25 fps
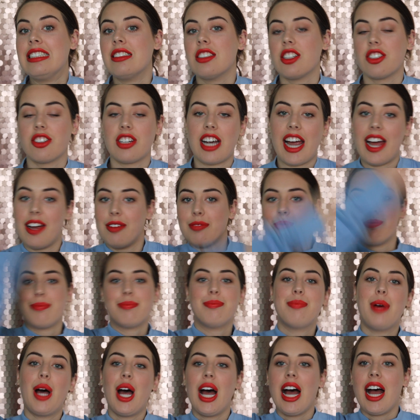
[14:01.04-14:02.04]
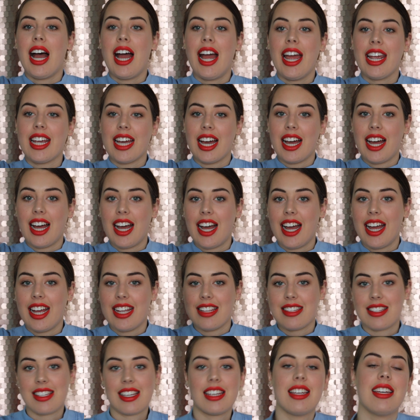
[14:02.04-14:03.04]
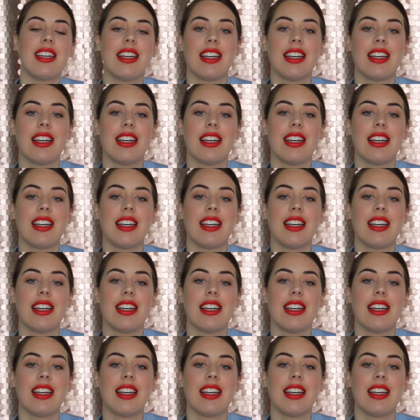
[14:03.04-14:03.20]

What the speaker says: All right, bye guys.